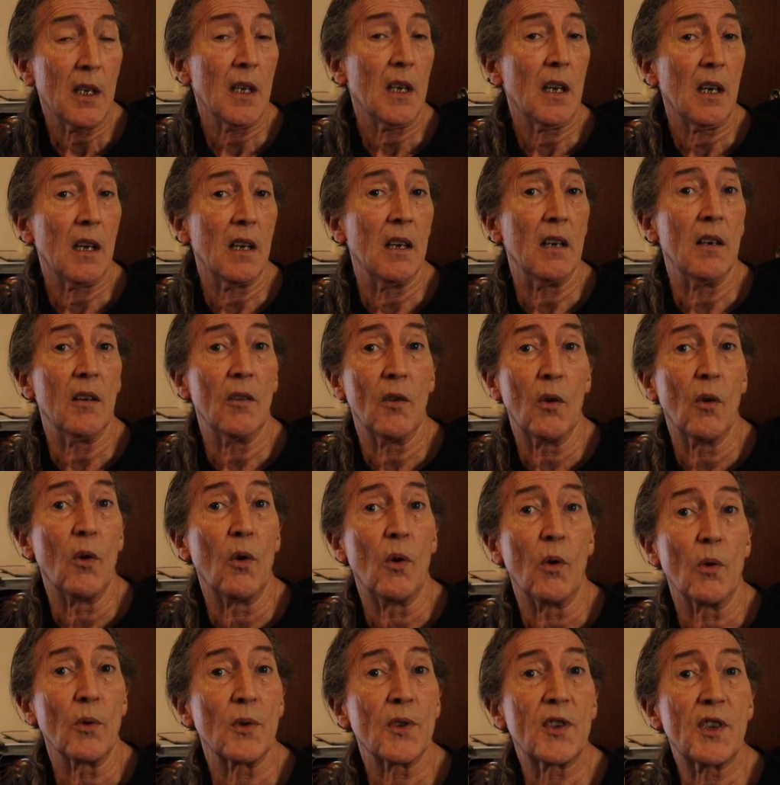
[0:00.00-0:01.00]

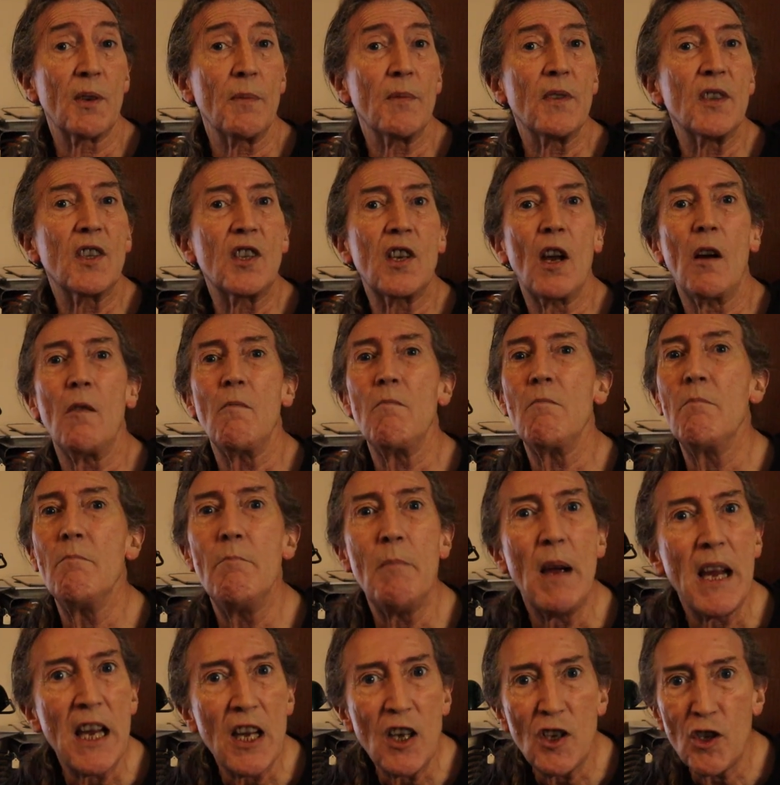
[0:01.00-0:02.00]
so
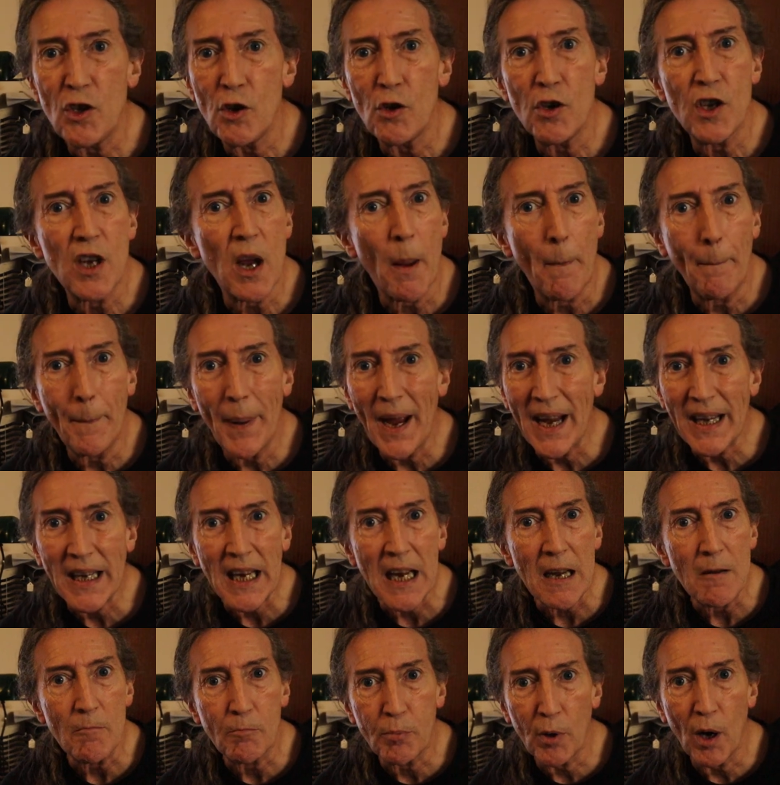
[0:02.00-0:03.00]
make sure you pack
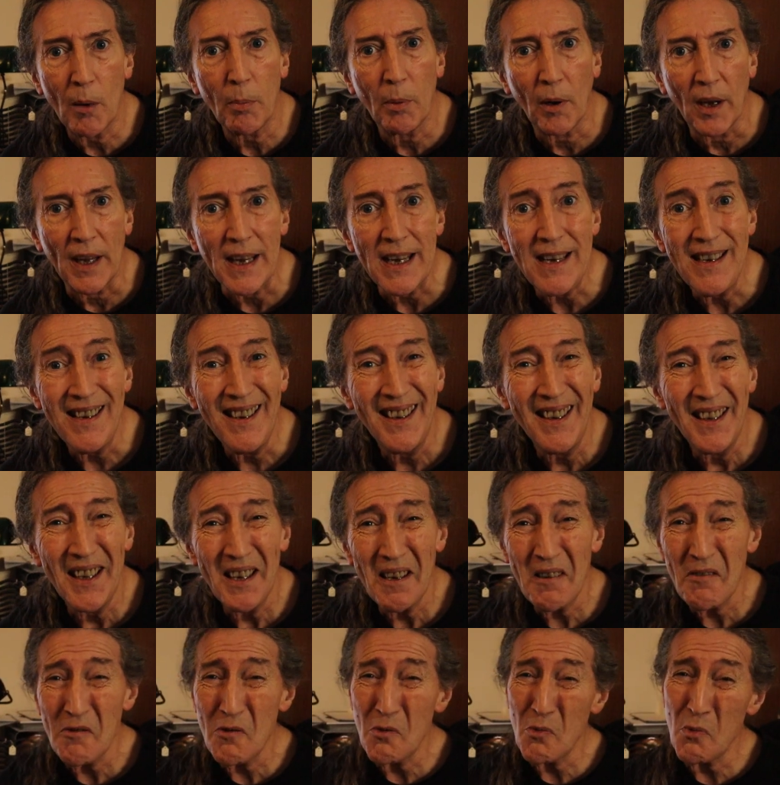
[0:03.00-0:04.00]
it properly,
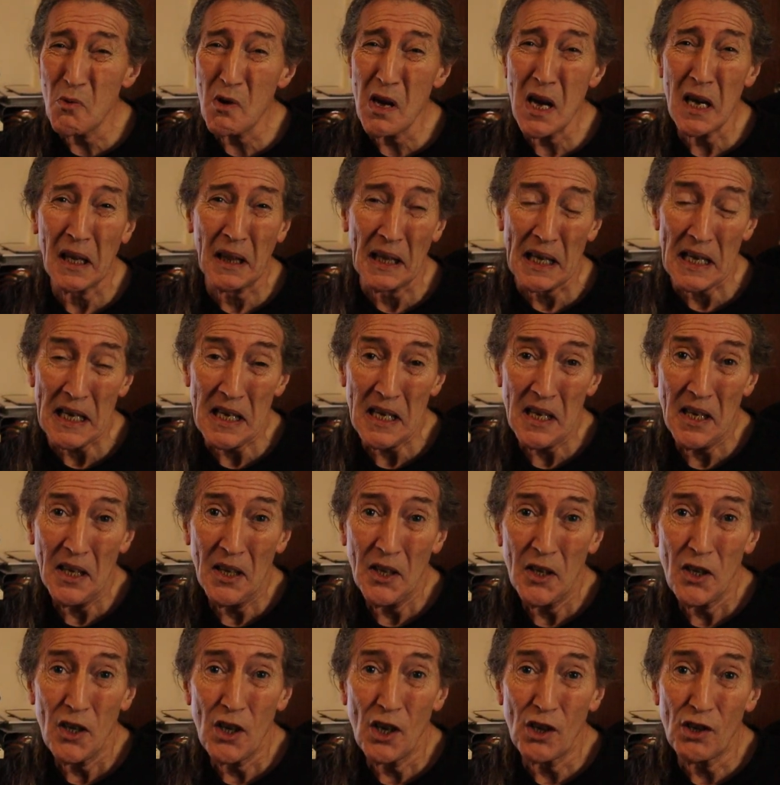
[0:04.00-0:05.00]
and really,
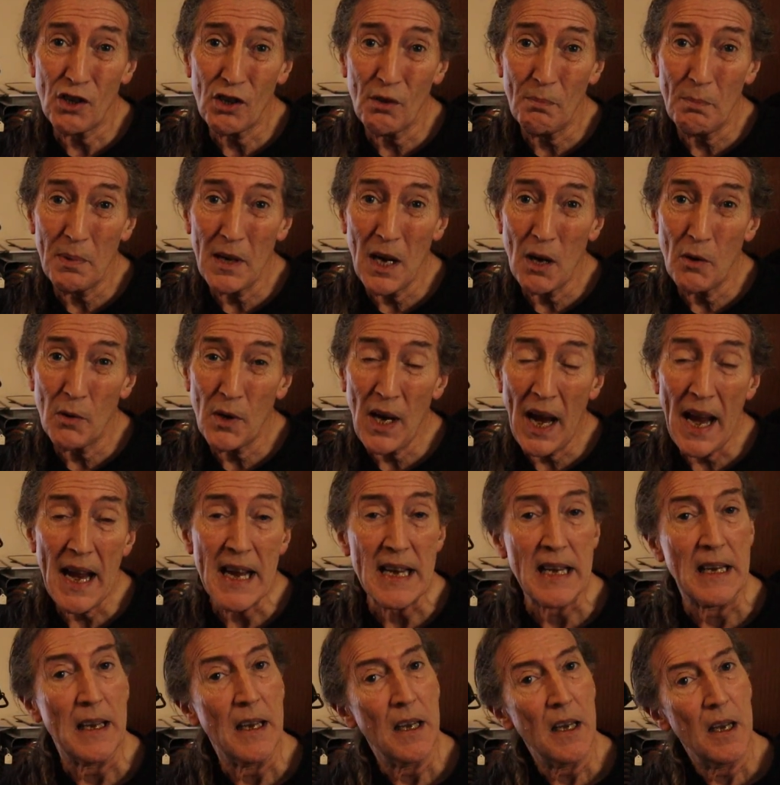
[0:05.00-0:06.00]
you should be okay.
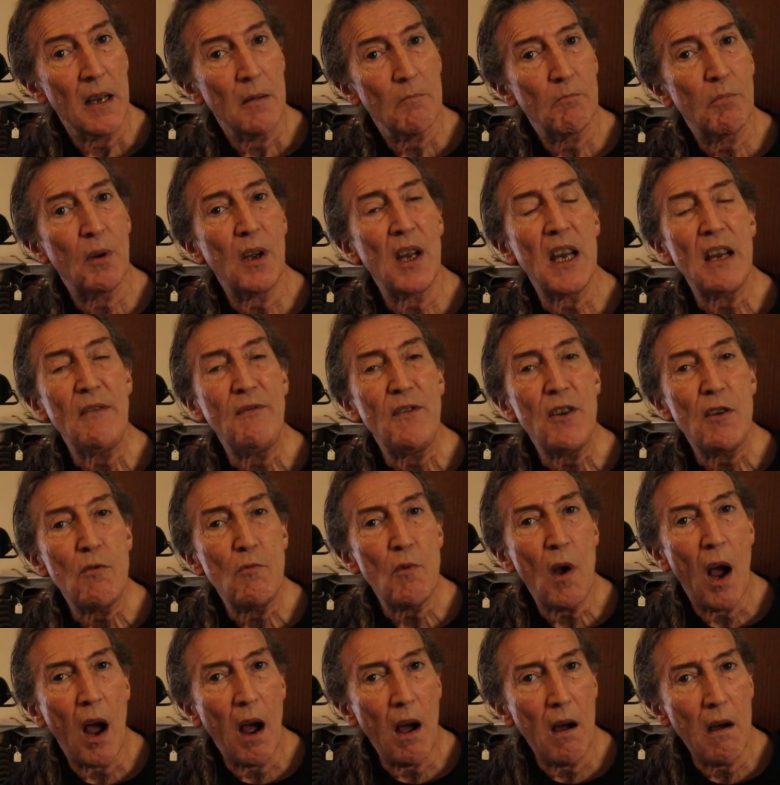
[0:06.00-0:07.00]
But if
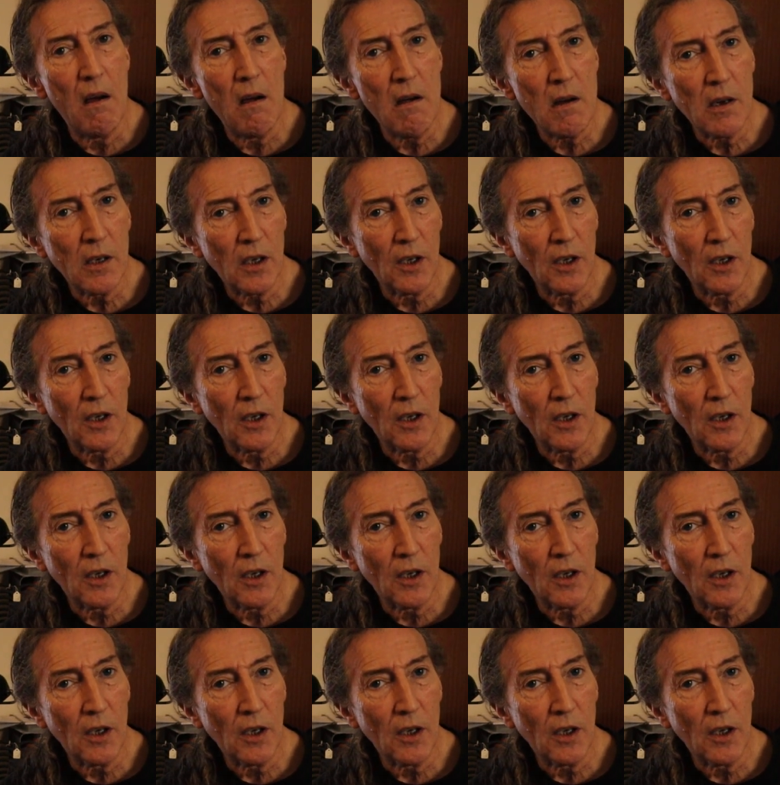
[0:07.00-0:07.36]
you are